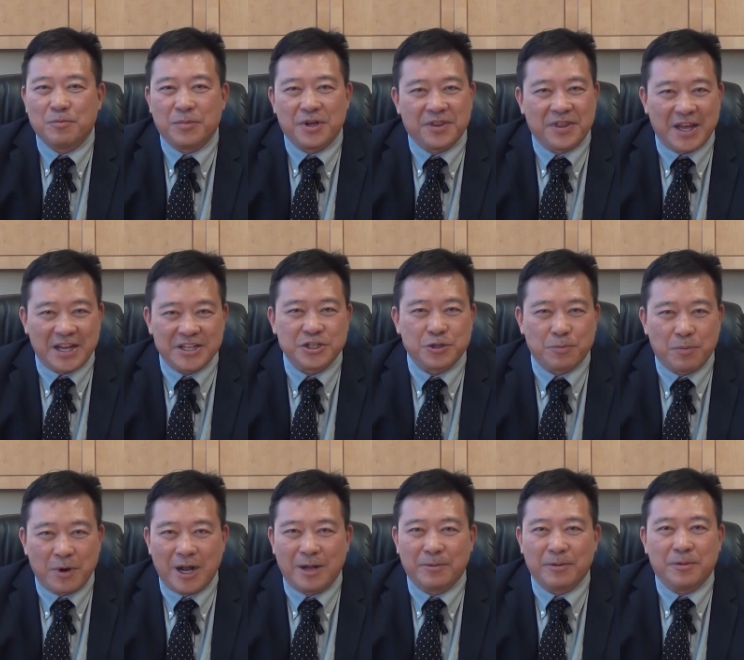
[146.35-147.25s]
But that's the
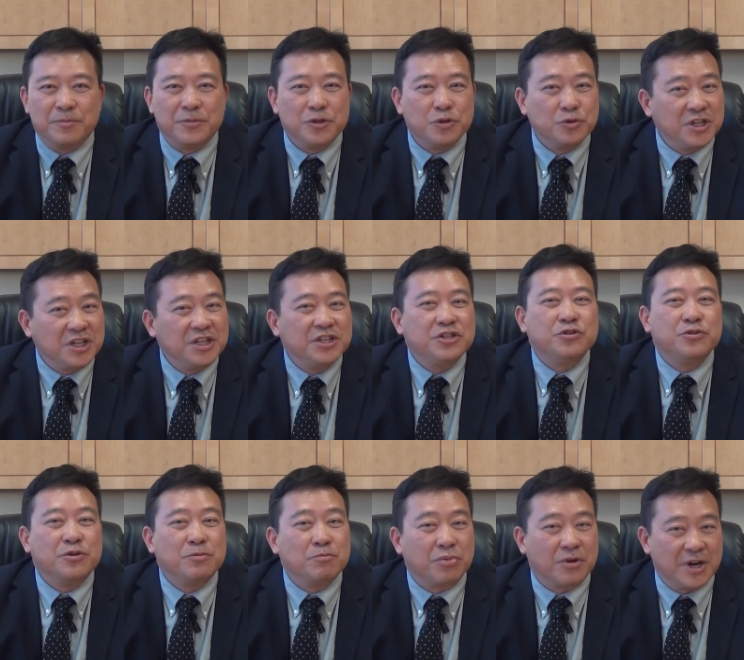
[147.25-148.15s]
problem. You need
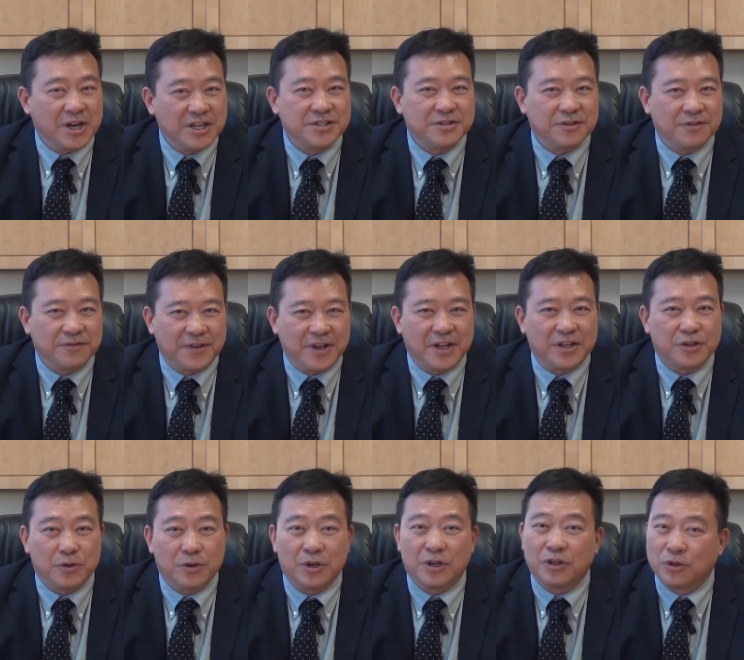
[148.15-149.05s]
to embrace your
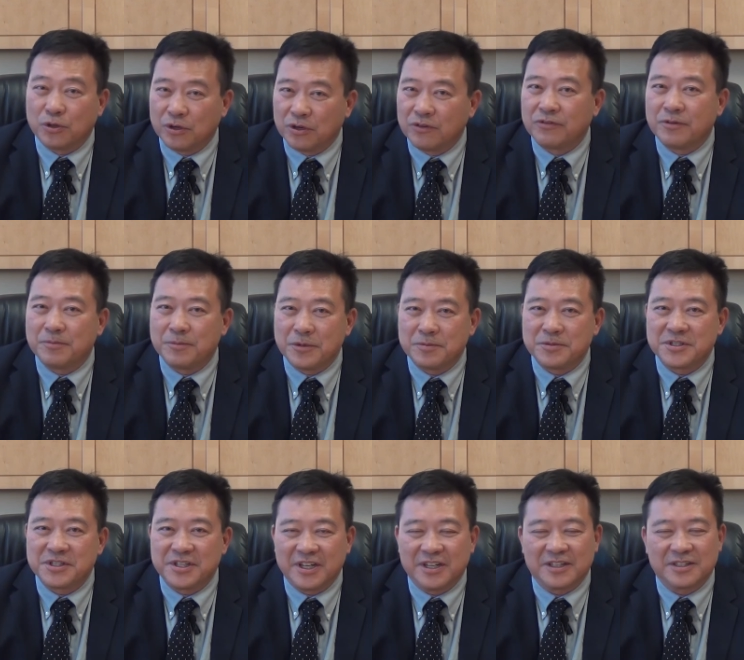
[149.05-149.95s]
failure and learn from your
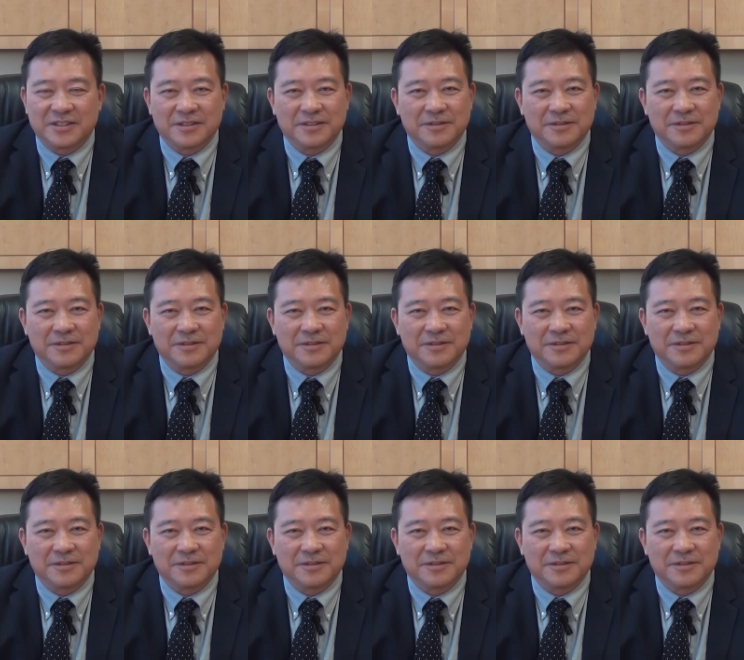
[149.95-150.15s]
mistakes.